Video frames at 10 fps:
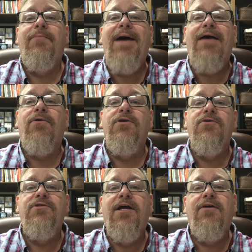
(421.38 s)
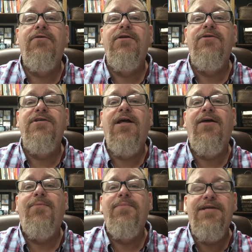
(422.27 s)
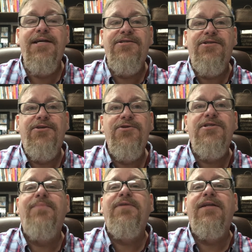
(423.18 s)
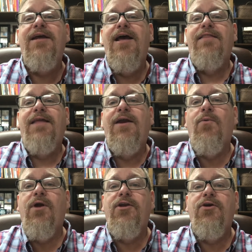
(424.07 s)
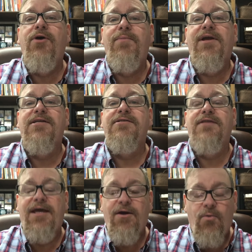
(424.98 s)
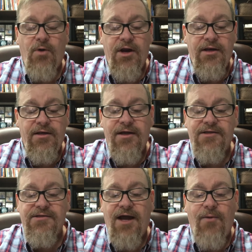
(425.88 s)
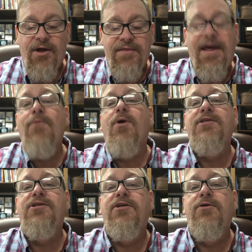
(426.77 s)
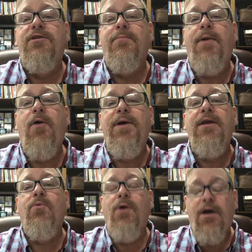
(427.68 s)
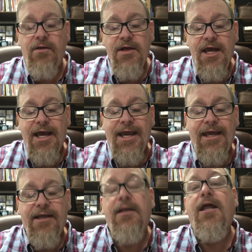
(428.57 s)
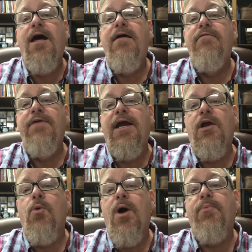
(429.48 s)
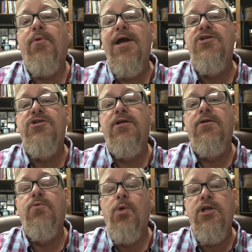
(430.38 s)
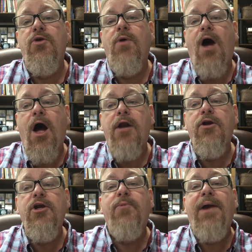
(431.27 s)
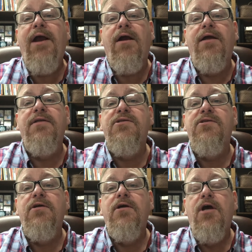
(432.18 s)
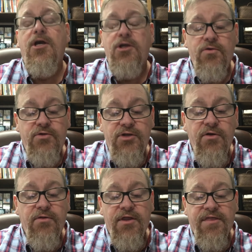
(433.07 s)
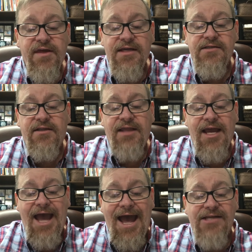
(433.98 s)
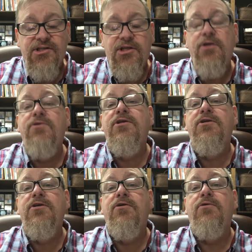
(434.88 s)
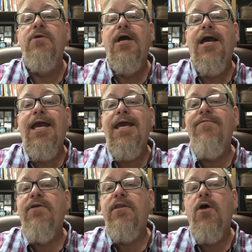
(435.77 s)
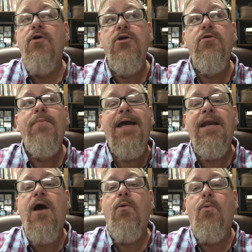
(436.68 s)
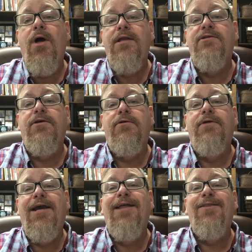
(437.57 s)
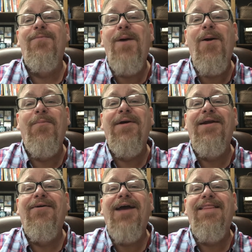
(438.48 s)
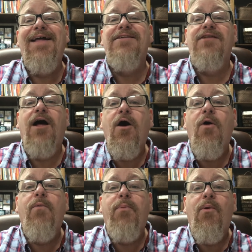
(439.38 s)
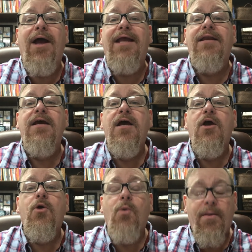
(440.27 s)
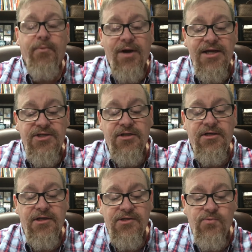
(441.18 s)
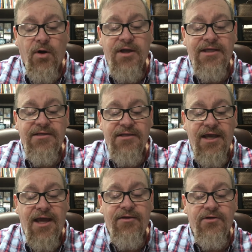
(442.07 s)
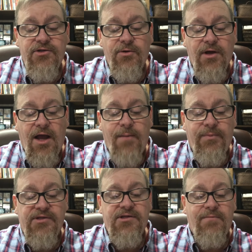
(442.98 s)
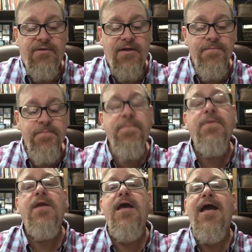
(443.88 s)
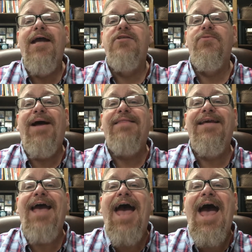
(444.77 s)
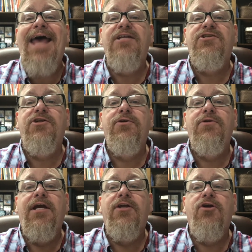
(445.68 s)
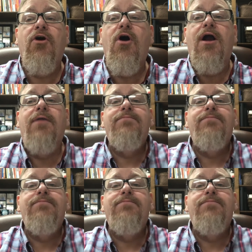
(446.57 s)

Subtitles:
battle. You tell kids to do something, they don't want to do it because they don't want it. It's not what they want to do at the moment. Well, in love and cooperation, when you honor your parents, you do the things that they ask you to do, even though you may not want to in the moment. Okay, that's the whole point. Cooperation is working together to accomplish something. It's about the attitude in your heart.